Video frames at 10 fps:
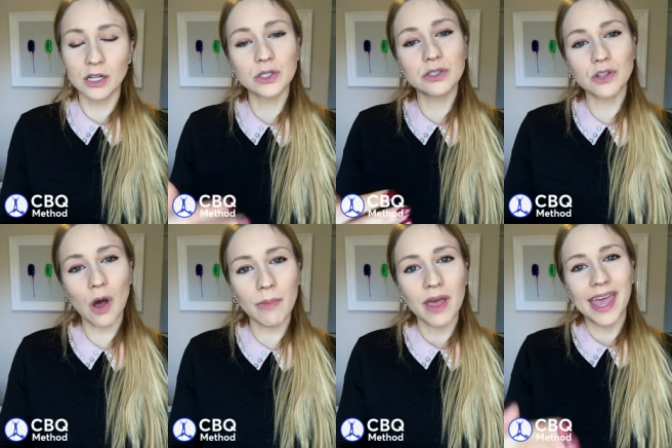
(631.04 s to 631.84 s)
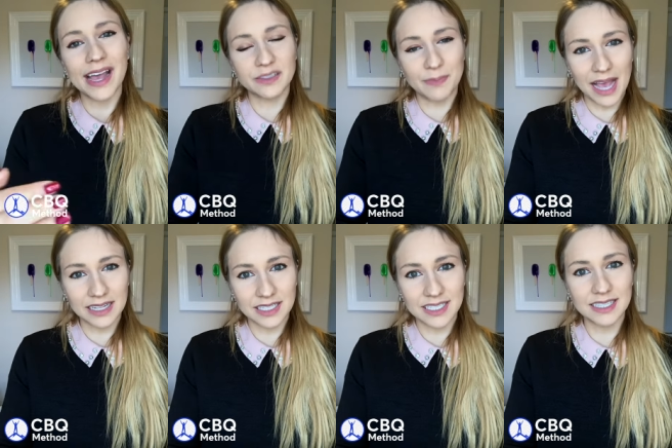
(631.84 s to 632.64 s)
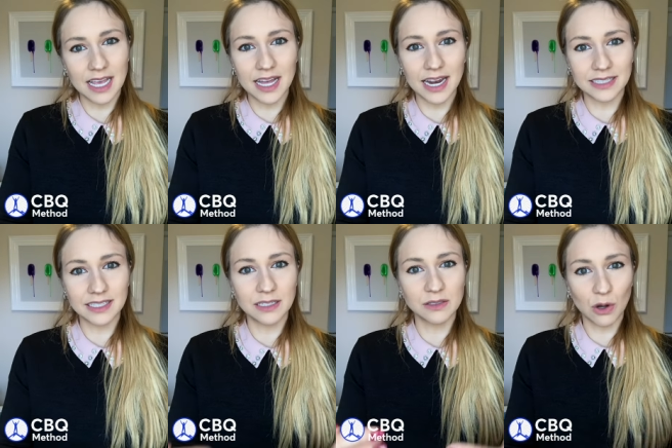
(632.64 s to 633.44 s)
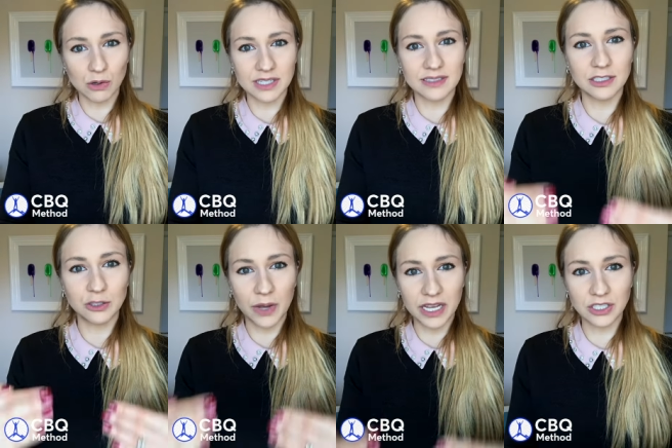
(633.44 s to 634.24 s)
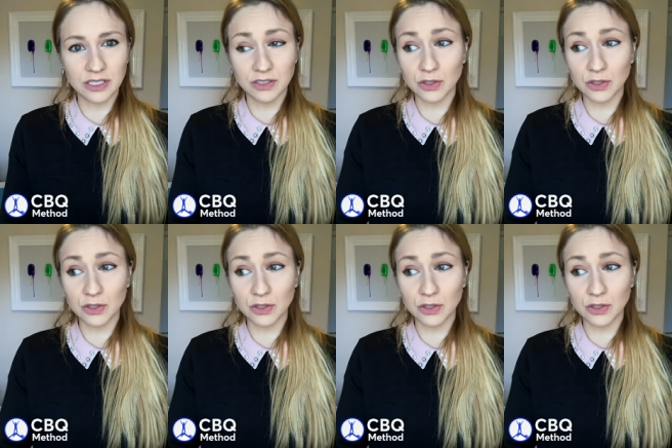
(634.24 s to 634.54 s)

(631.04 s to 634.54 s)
to stop expecting a cigarette in social situations.